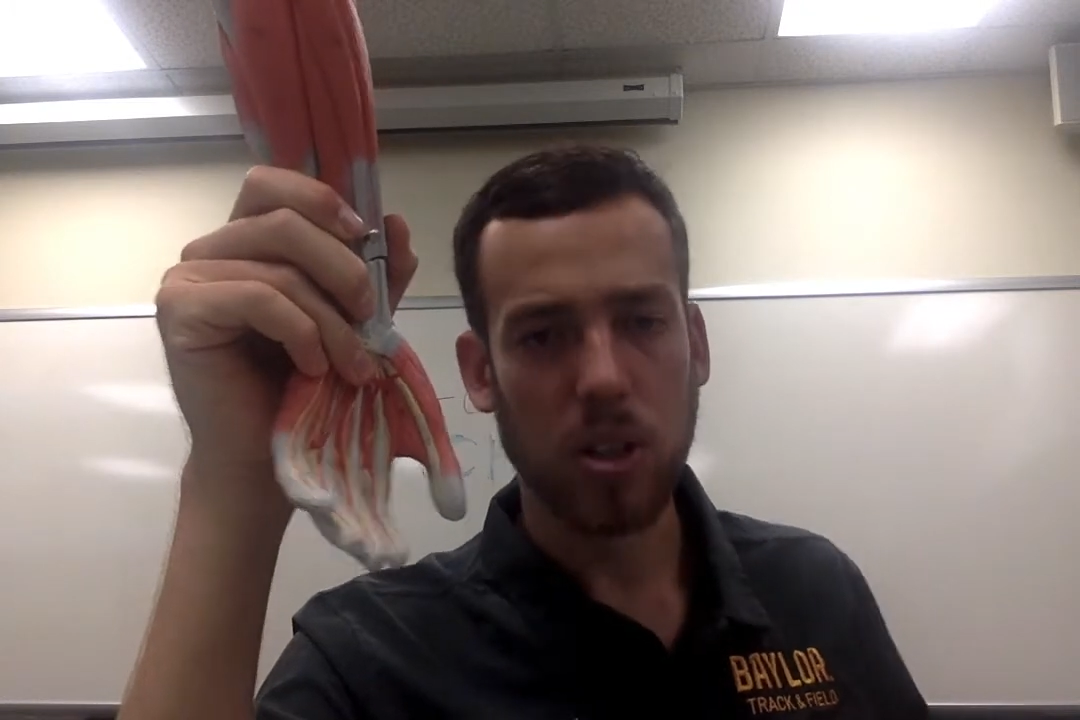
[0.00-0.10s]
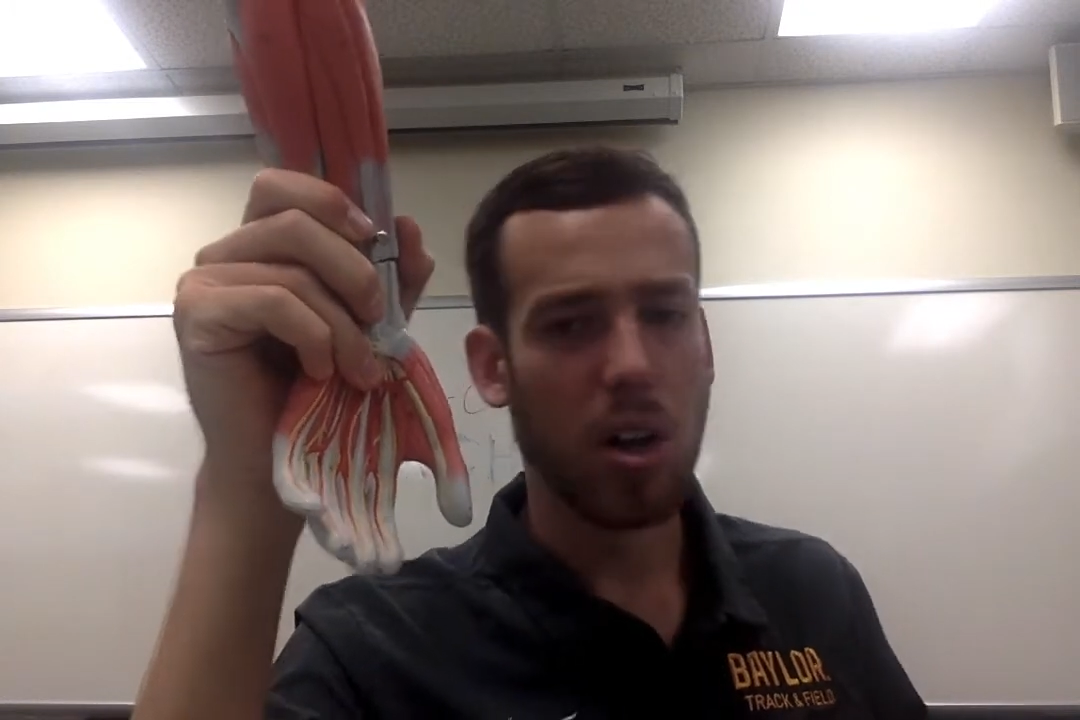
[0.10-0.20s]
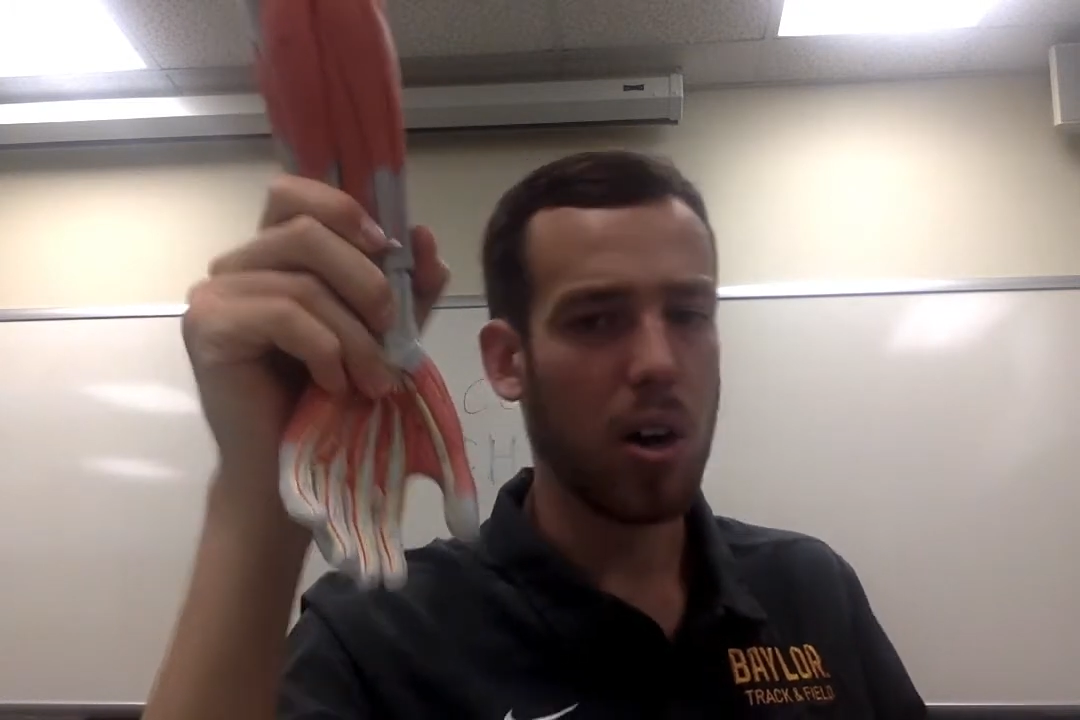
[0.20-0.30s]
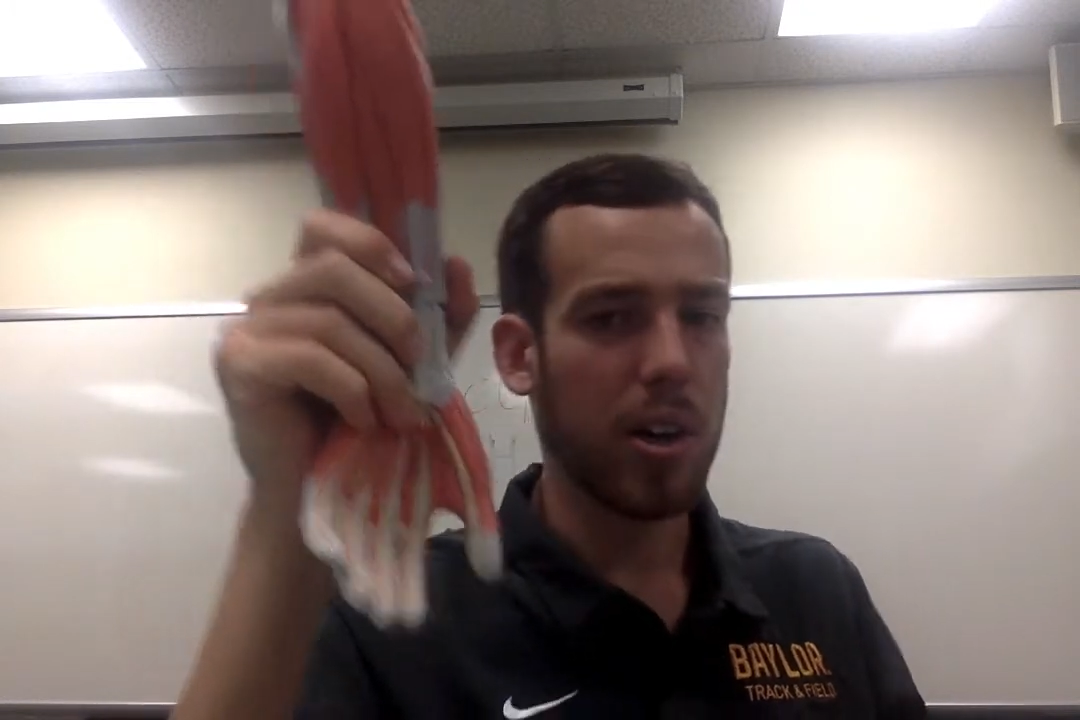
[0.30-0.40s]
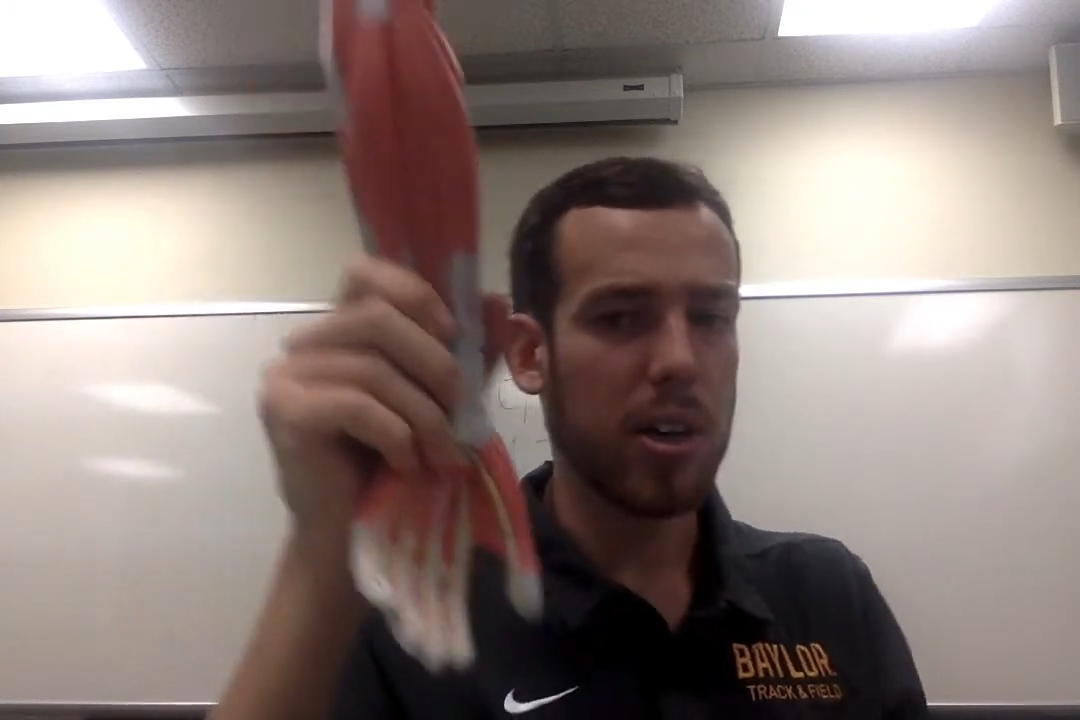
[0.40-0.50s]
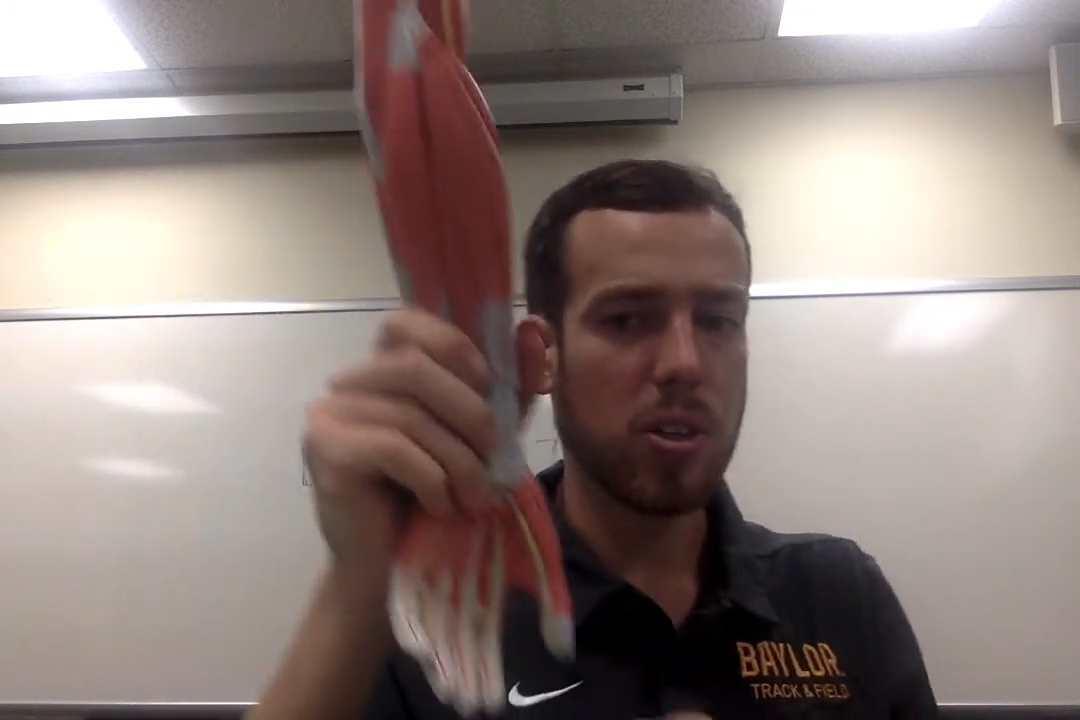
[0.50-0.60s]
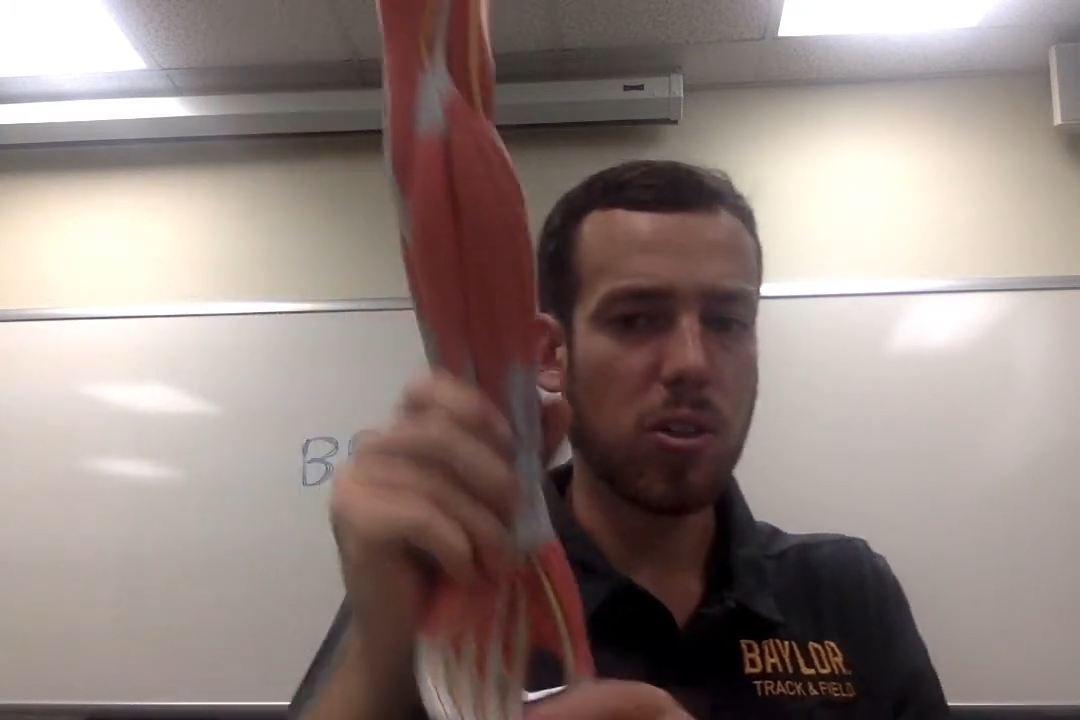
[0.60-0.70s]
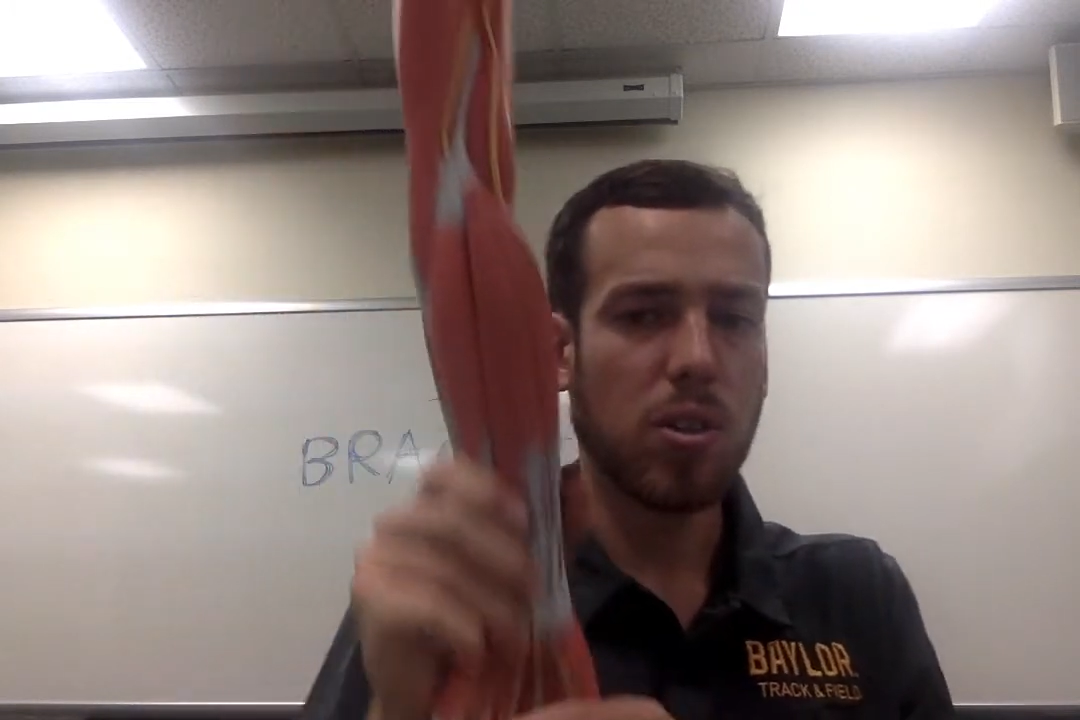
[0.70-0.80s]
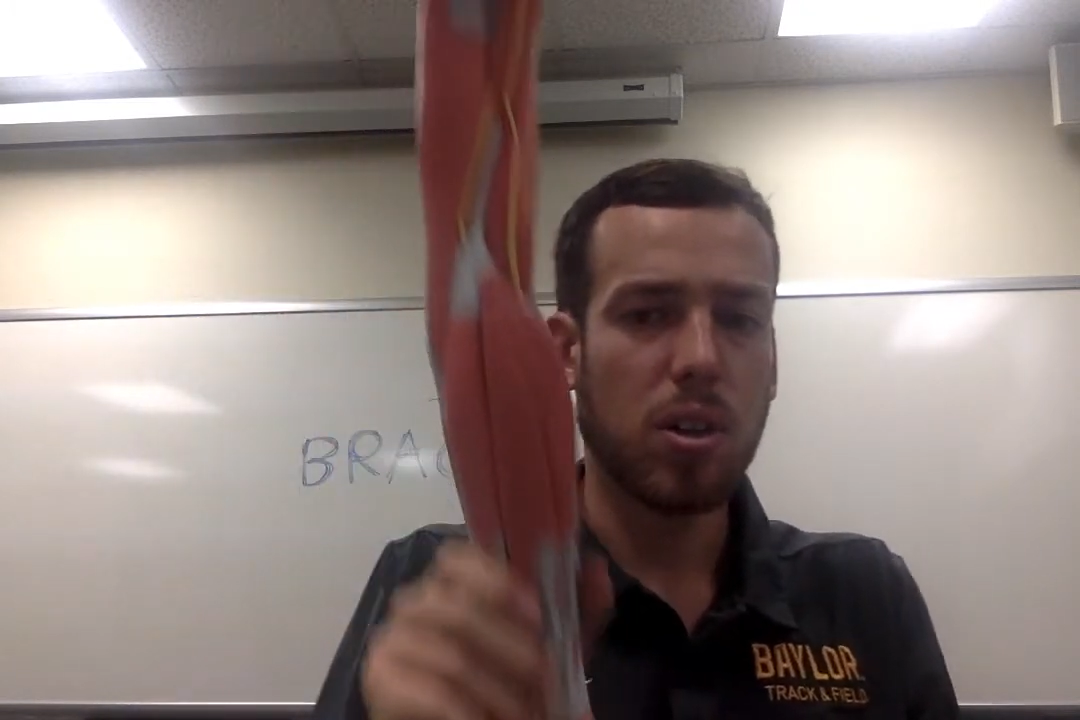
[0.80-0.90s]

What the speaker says: longus.